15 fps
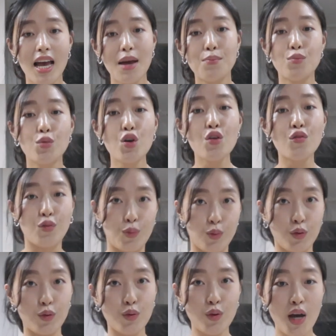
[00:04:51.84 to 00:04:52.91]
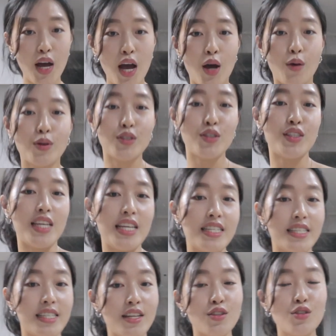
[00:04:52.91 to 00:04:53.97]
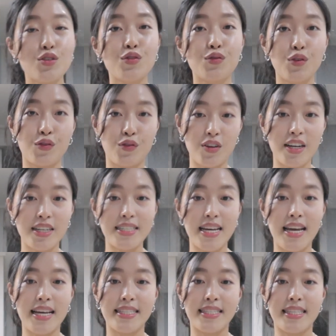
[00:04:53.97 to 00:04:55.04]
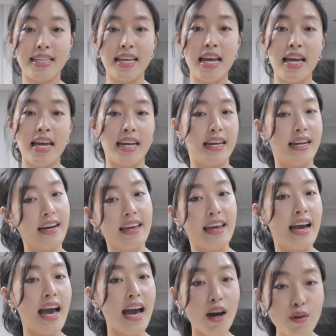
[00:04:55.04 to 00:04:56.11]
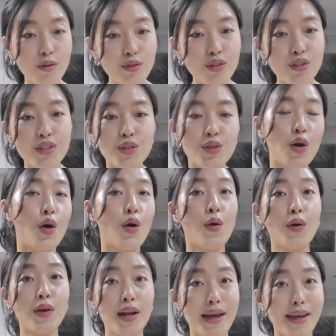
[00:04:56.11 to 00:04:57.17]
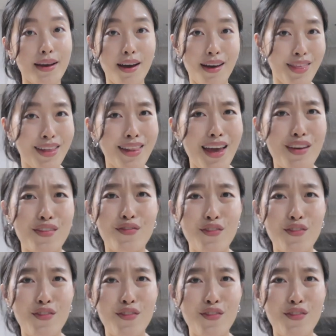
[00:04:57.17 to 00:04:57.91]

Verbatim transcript: and movable which is essential for Fridays night outs or like other like